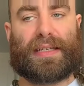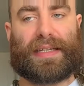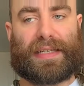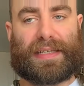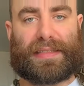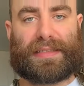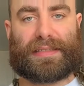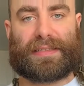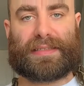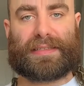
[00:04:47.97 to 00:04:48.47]

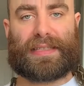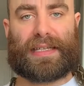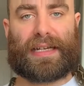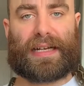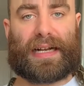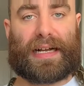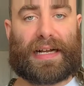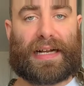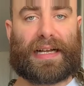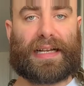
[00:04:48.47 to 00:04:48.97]
is
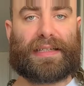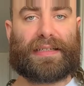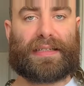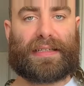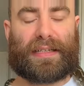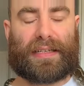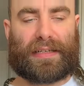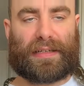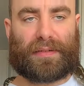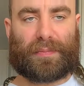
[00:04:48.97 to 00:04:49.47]
hide
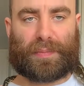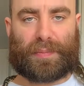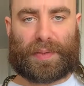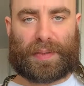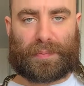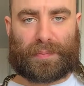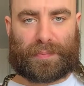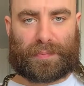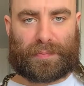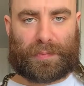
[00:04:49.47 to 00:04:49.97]
and
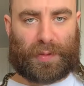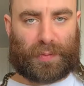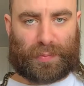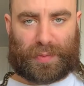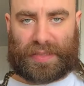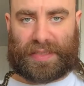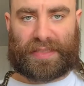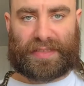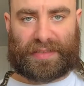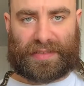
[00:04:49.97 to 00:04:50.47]
be
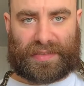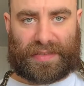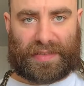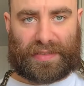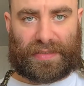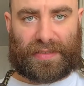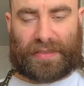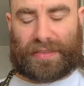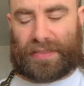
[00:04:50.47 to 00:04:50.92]
completely still.